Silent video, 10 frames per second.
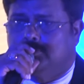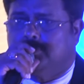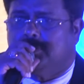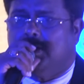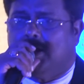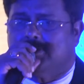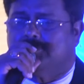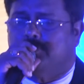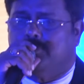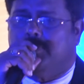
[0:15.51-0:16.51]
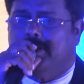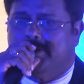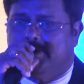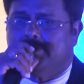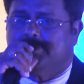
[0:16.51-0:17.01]
For the last four, five
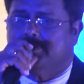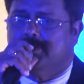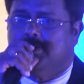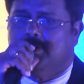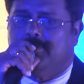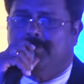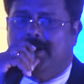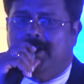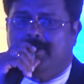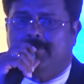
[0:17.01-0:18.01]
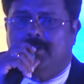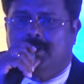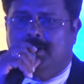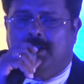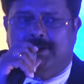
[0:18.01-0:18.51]
years, we have
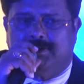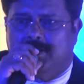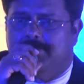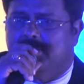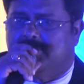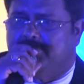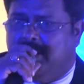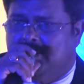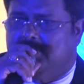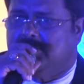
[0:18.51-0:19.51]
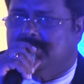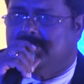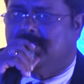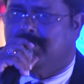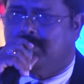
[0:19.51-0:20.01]
uh, established
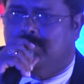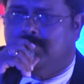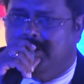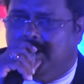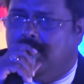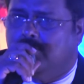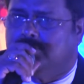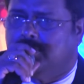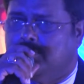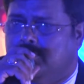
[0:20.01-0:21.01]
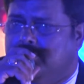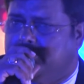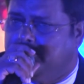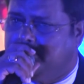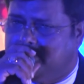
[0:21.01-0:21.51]
branches, our own warehouse, our own
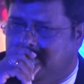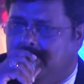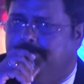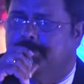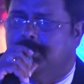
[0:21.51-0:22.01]
service setup,